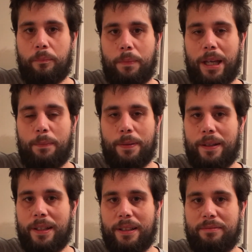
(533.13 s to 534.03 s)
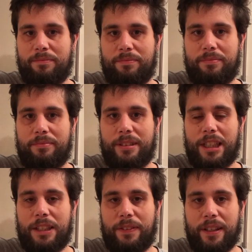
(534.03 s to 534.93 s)
paper
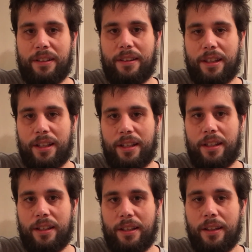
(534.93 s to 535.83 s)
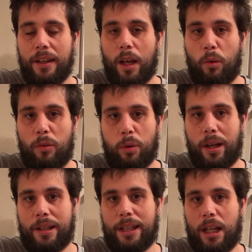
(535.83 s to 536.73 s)
dish things there. We've
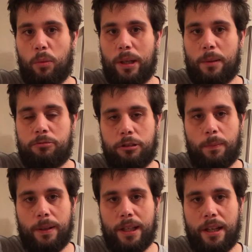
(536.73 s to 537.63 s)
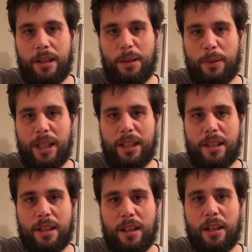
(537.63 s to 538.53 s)
worked out we can probably only make
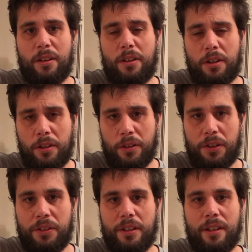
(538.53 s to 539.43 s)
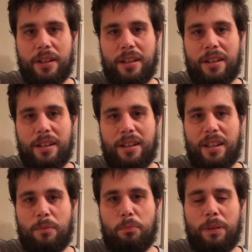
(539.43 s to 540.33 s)
2,
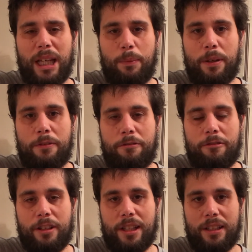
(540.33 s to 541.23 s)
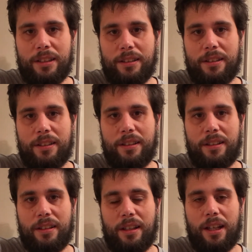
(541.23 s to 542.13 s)
maybe 3.
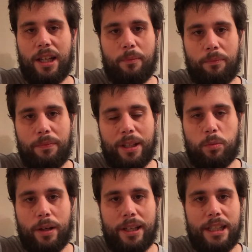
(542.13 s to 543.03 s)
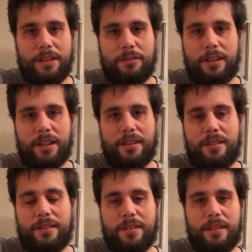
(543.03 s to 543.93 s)
It's 1 each for
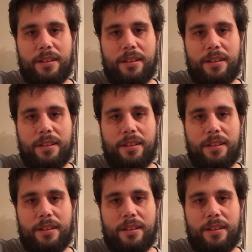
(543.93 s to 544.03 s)
us.